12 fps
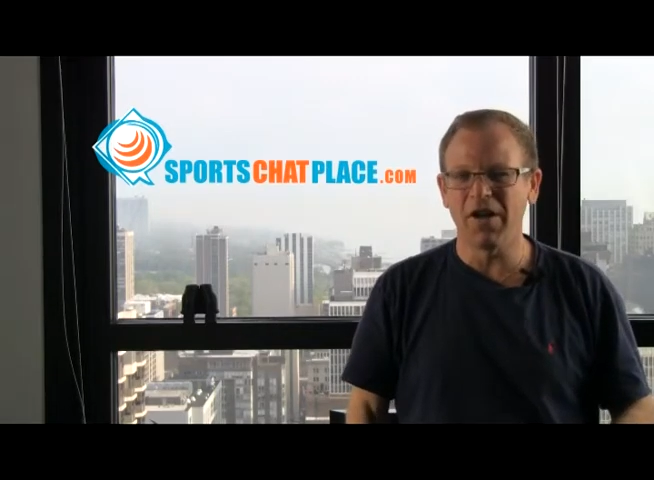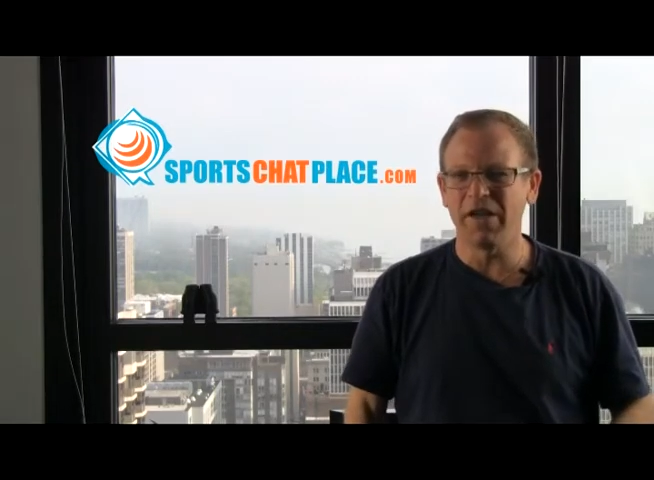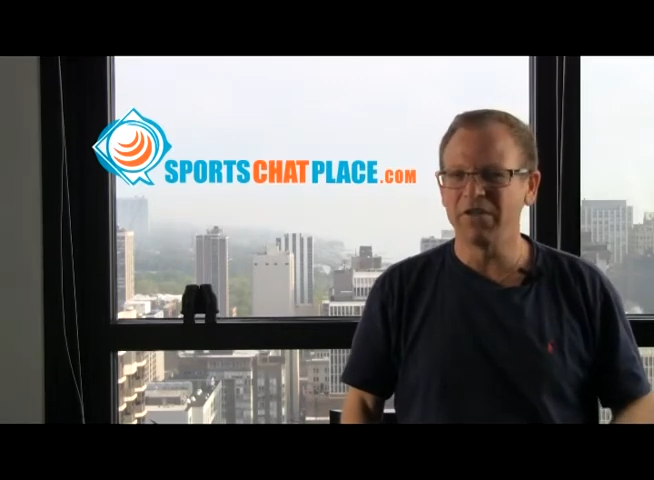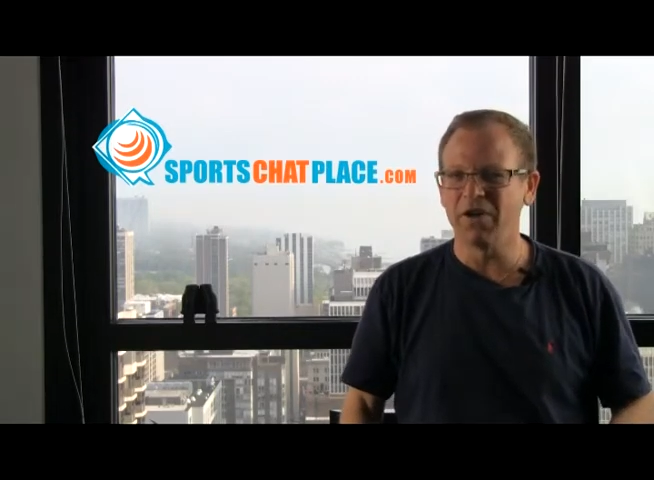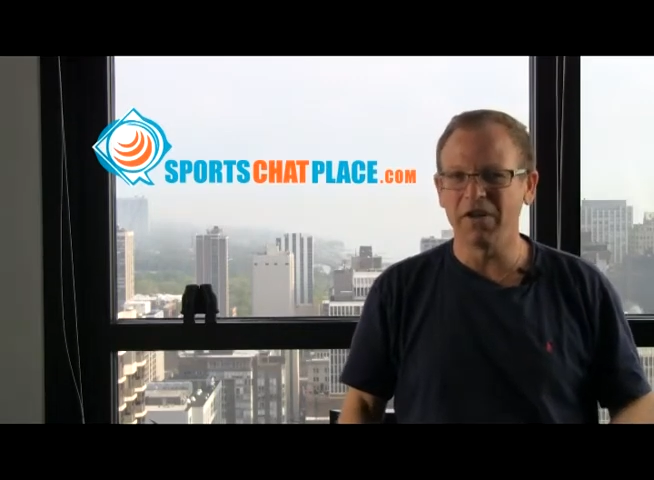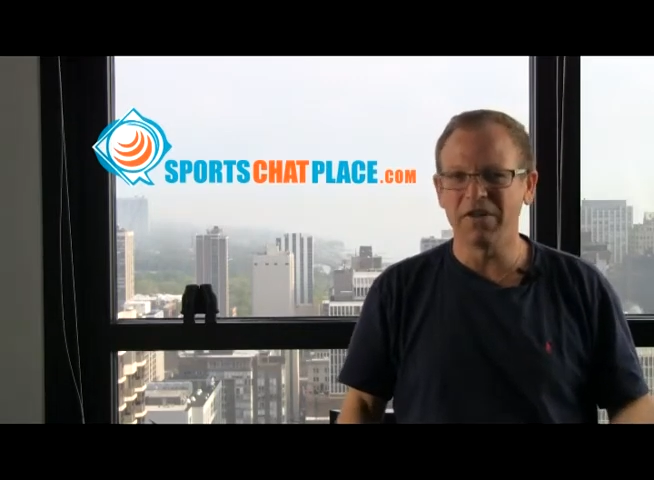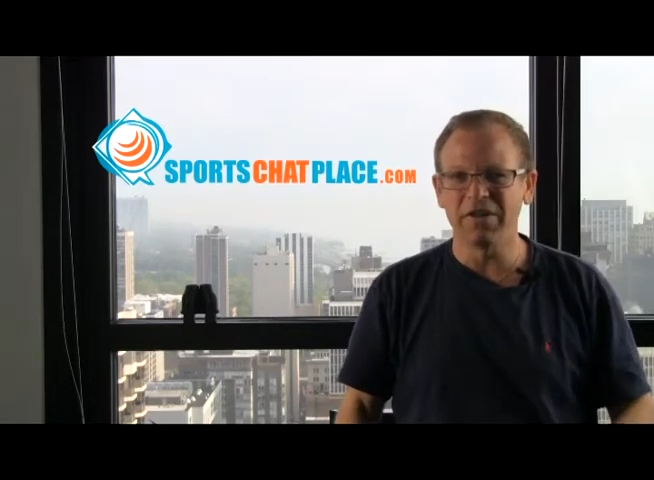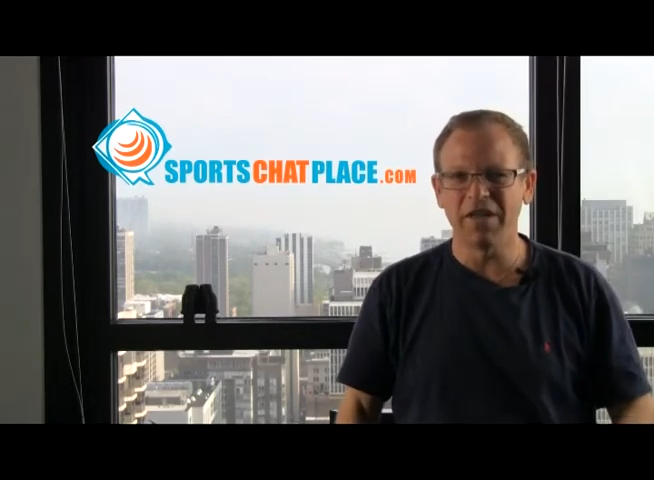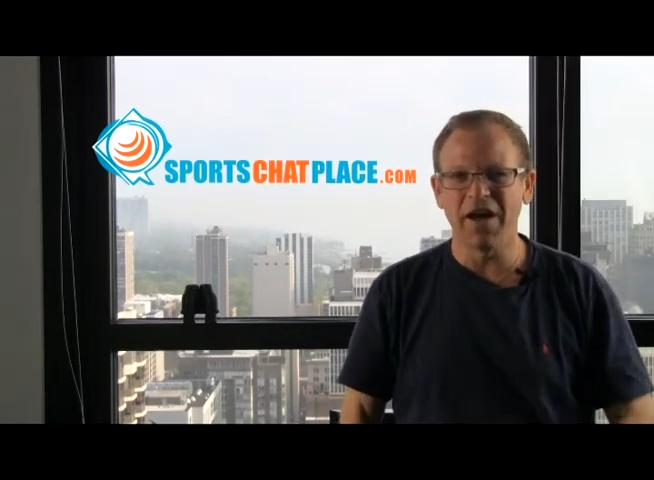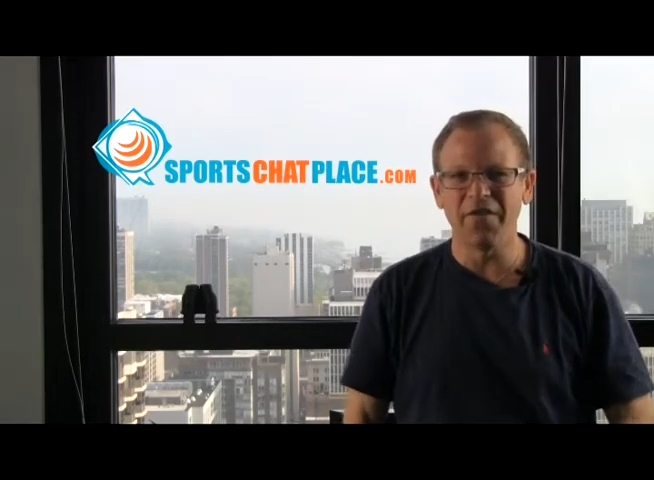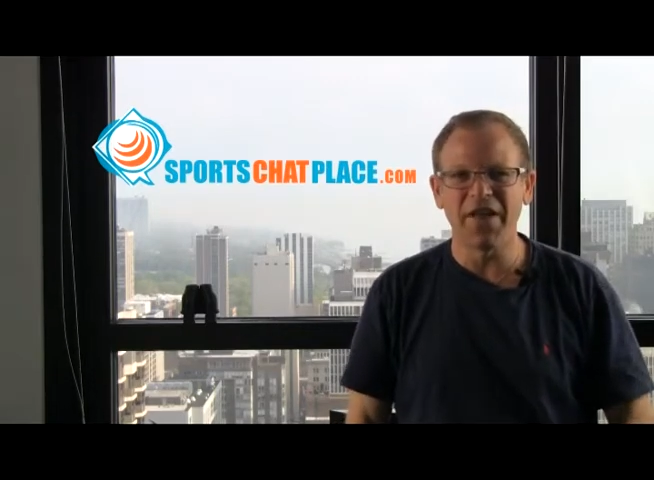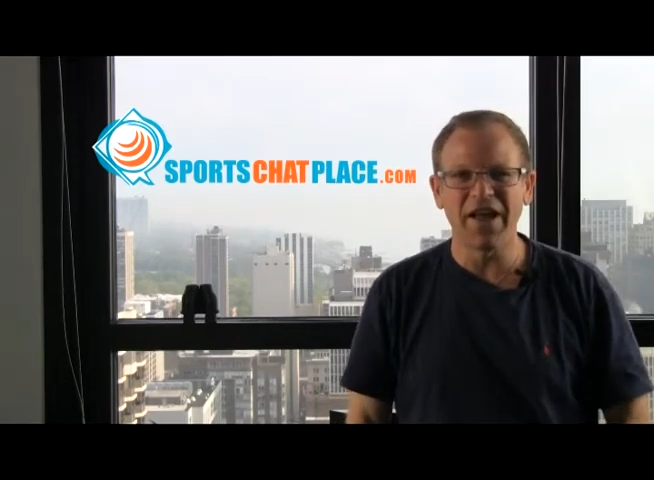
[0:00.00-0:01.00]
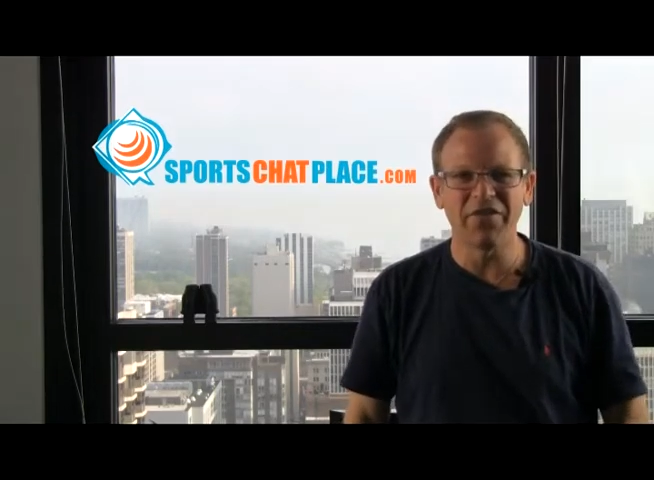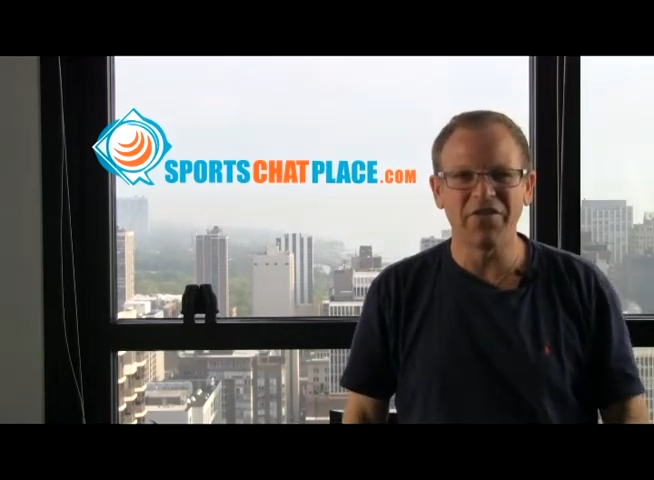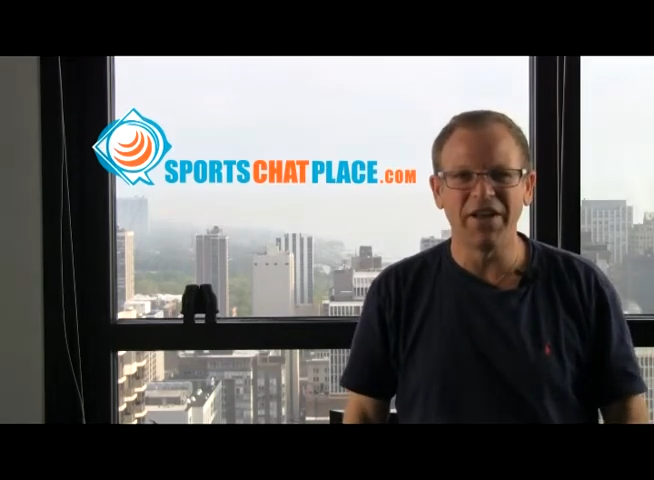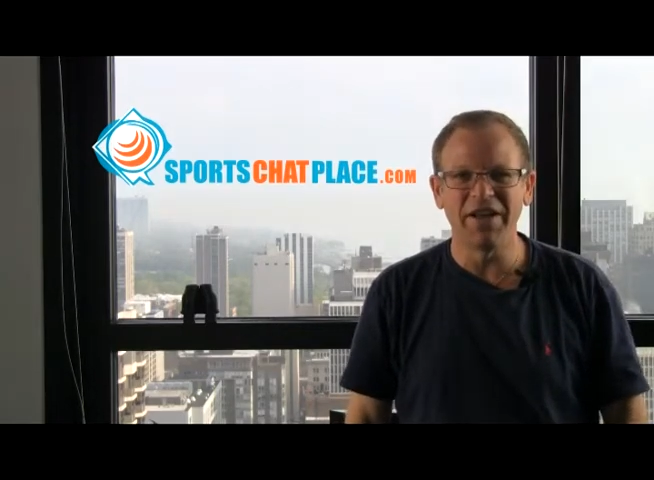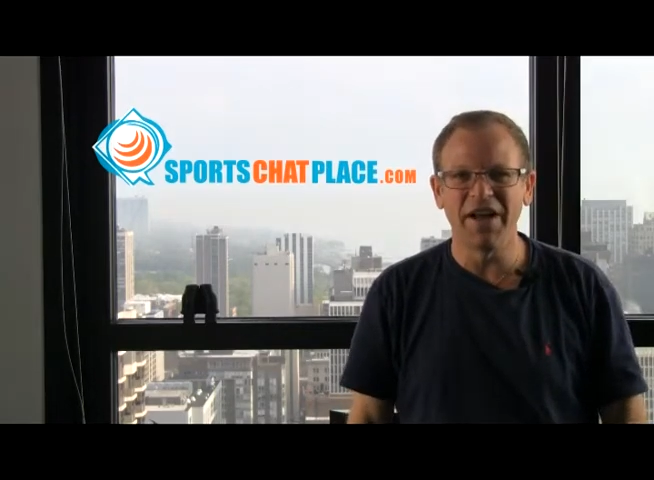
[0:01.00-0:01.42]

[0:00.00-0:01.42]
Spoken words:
I talked to Don last night,